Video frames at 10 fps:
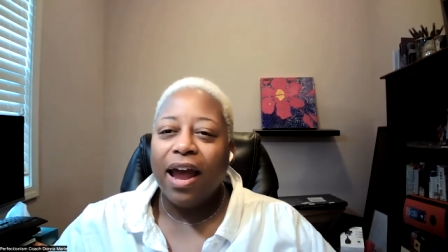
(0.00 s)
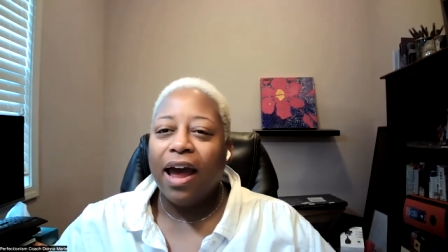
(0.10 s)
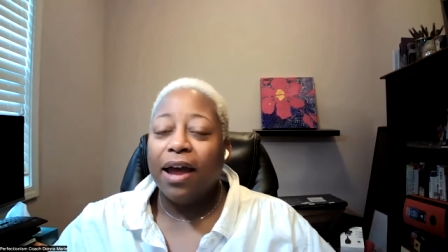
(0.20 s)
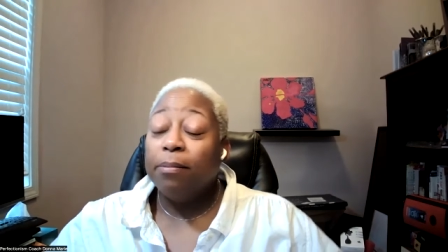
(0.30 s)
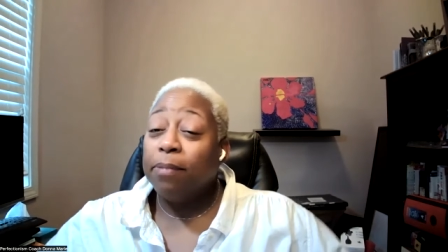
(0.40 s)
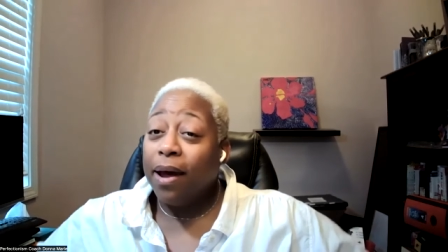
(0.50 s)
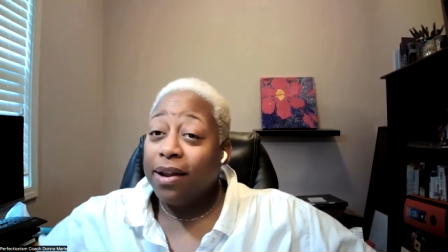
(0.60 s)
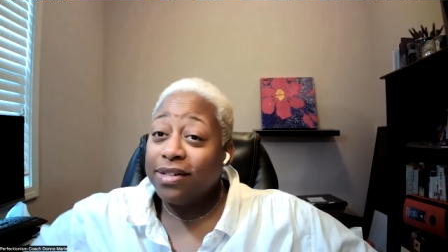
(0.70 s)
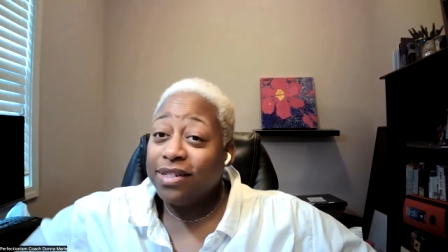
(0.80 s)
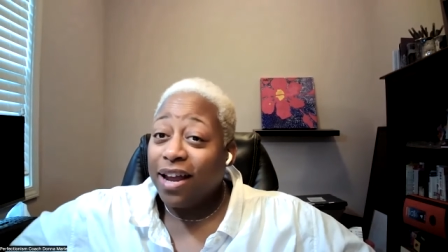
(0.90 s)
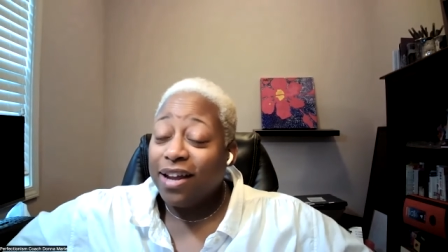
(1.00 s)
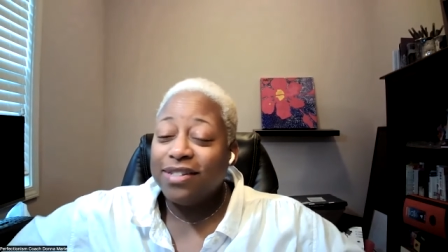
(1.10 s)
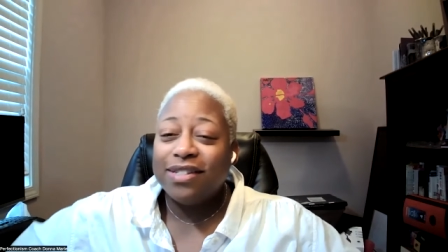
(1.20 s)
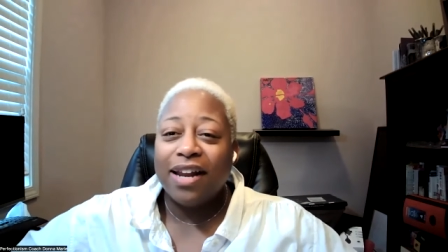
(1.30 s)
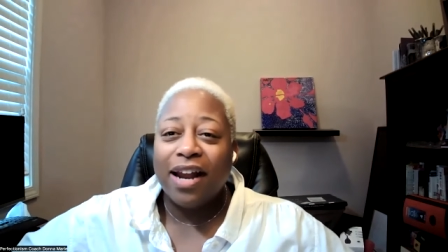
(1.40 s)
I
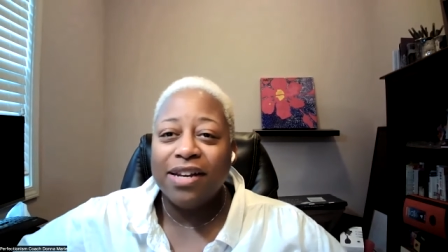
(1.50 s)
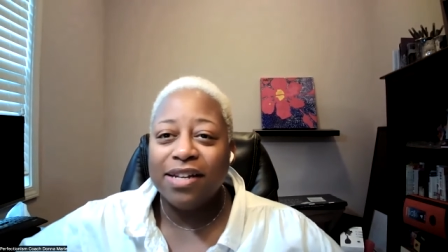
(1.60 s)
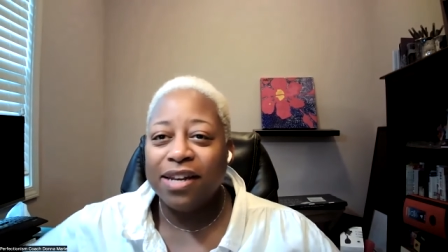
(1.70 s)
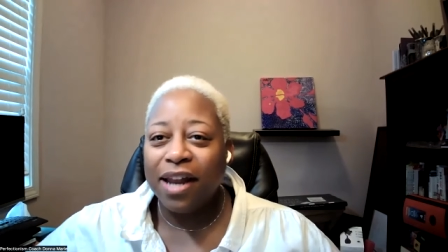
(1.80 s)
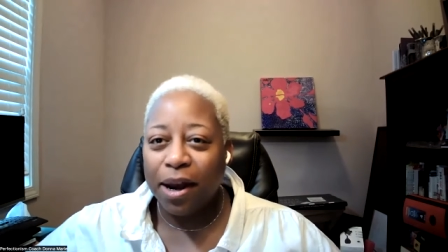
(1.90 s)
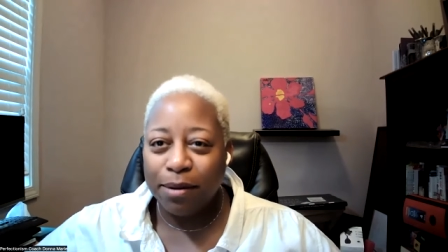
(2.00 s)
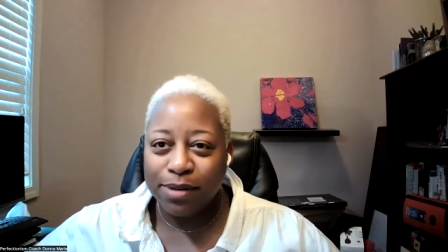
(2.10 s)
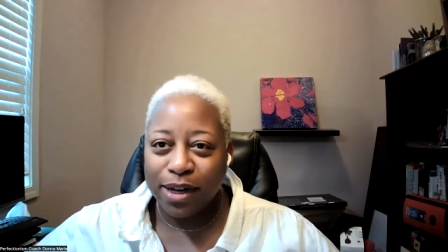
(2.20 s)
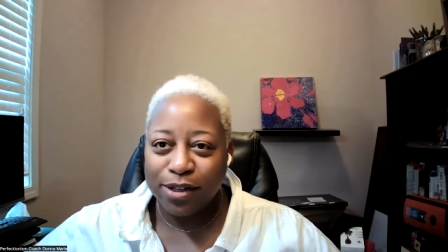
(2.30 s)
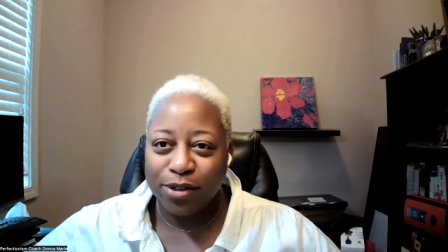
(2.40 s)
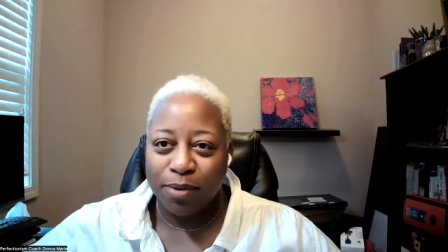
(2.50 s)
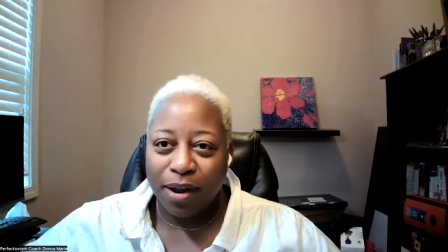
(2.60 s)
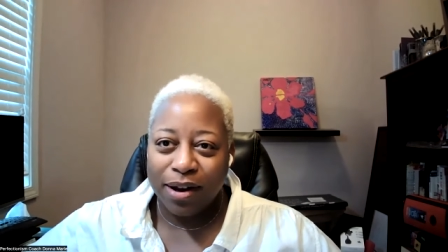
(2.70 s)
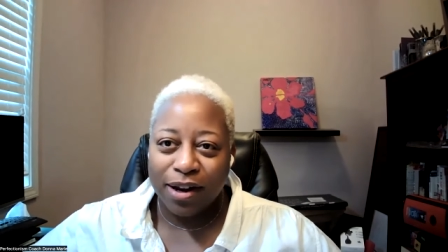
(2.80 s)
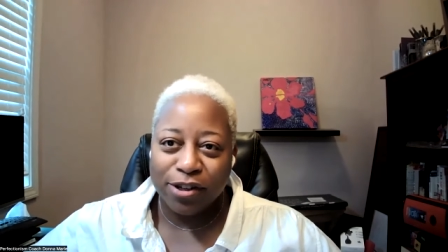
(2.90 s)
apologize that I did not update you
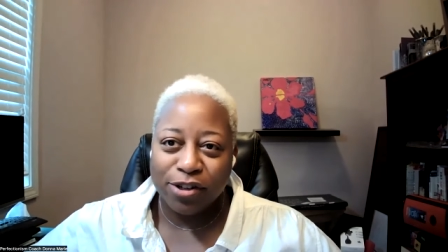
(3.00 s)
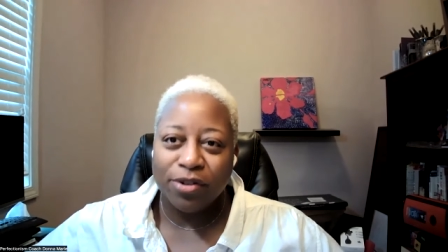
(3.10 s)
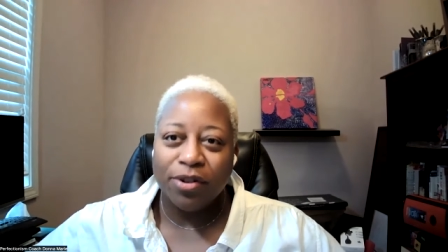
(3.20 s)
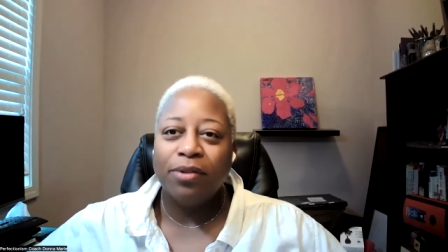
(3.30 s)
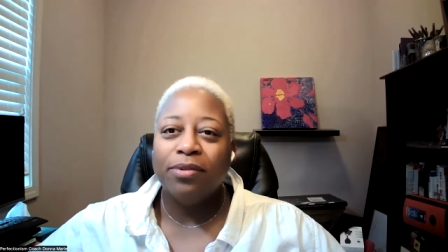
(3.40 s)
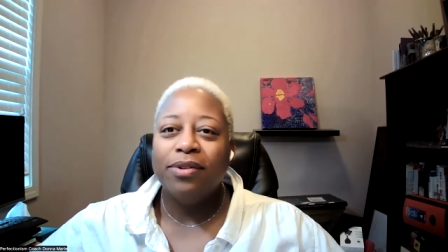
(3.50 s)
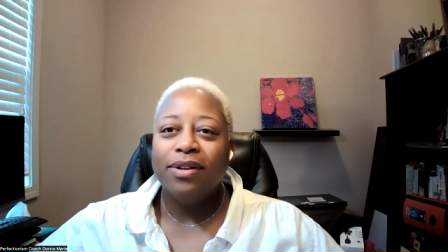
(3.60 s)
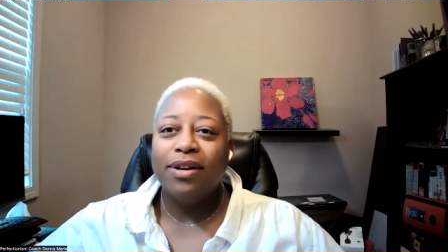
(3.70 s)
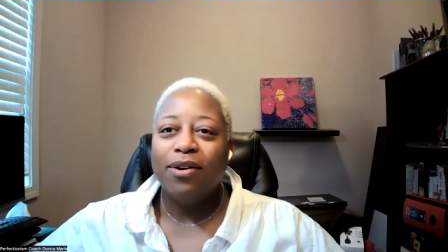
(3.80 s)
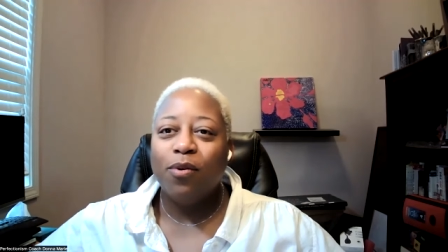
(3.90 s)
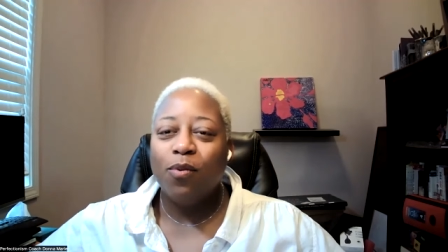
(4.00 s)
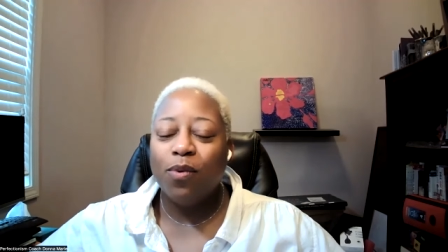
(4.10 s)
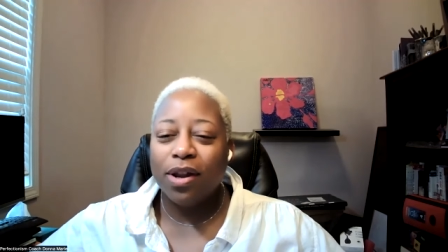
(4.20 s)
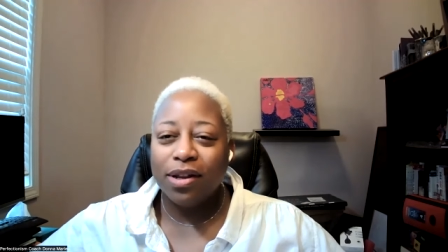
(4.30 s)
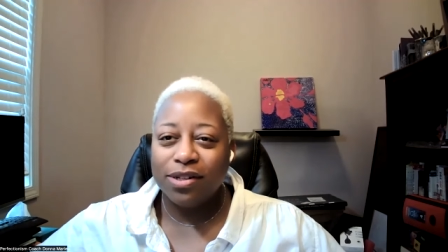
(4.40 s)
all to let you know
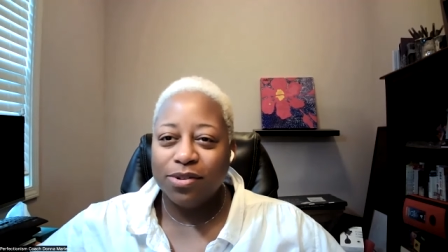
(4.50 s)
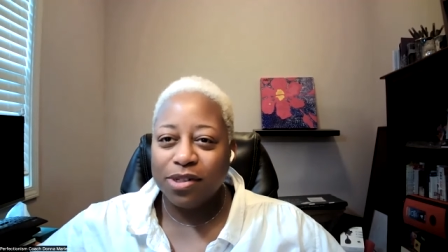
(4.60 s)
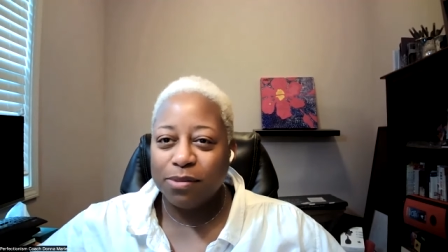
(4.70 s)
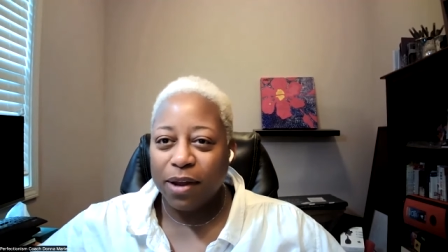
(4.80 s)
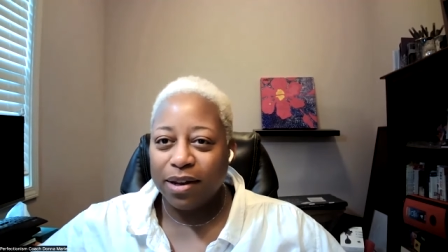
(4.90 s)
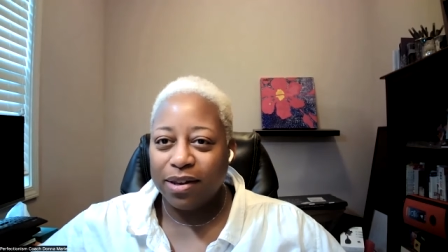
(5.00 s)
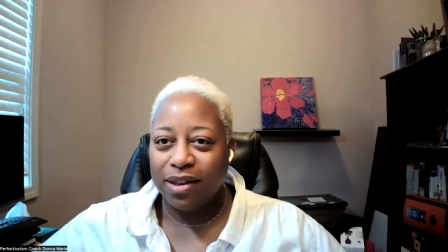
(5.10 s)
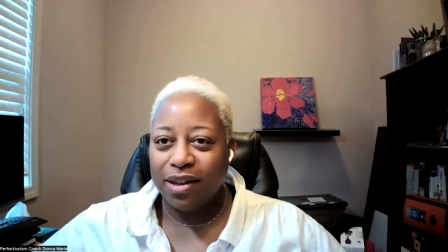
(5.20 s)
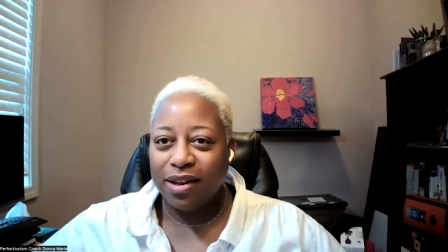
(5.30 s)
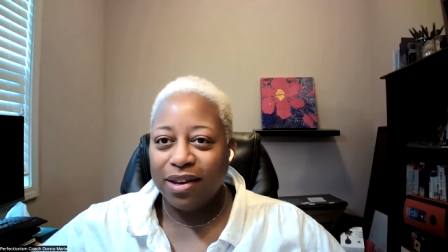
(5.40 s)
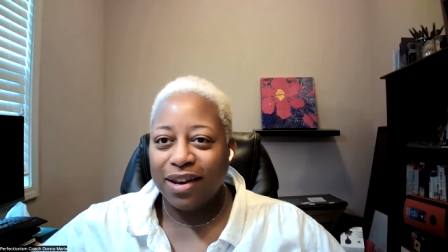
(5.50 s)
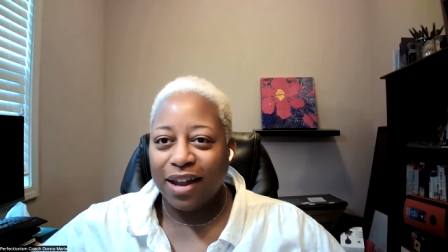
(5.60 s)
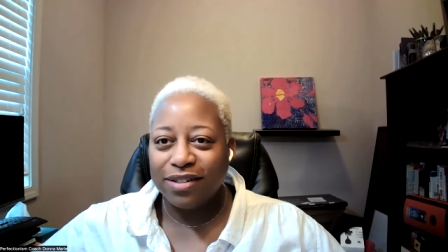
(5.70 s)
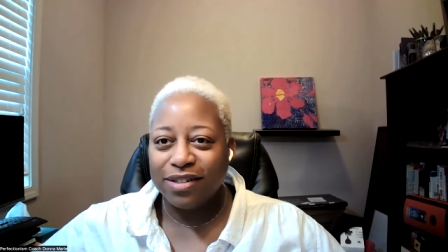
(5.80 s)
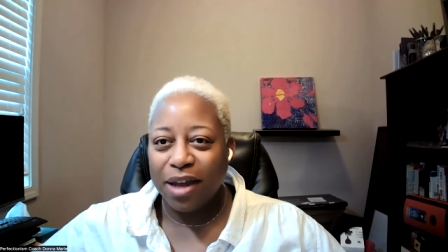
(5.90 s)
when to expect the
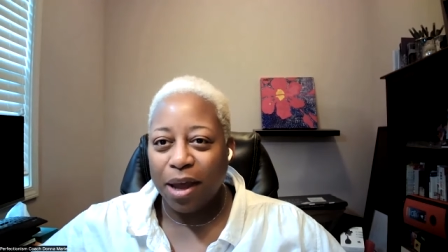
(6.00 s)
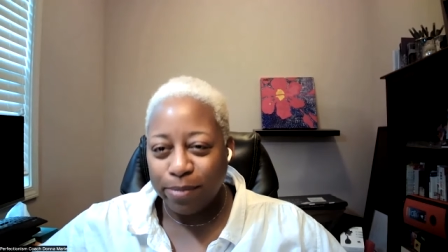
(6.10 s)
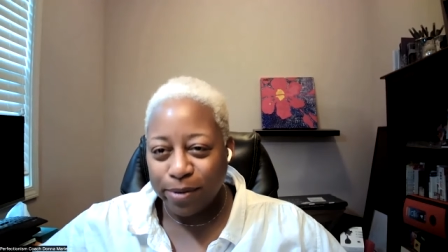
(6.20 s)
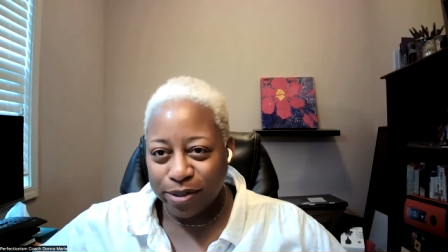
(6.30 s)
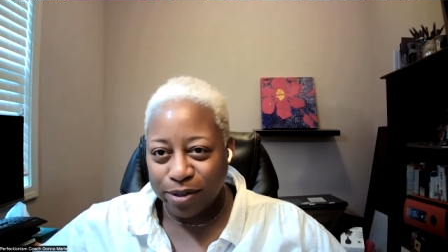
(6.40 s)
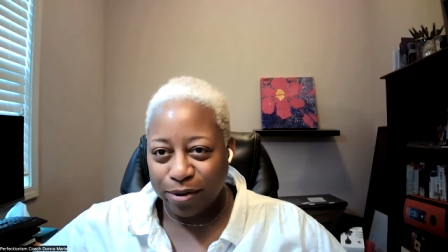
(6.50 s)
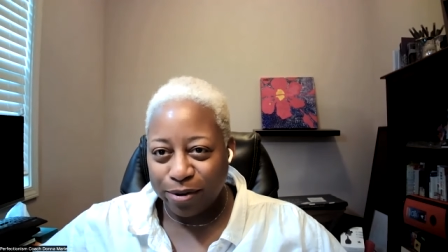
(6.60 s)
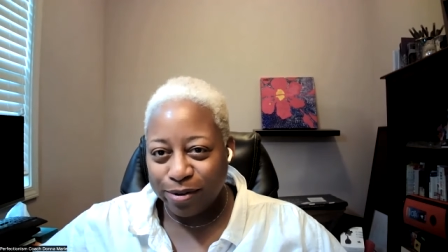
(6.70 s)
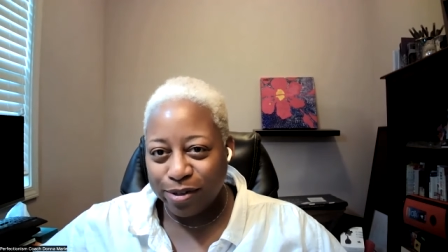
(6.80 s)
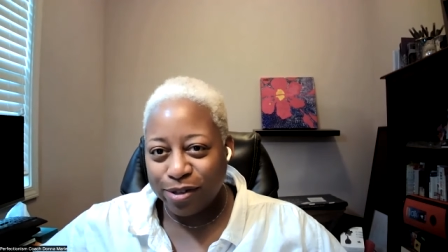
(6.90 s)
next episode.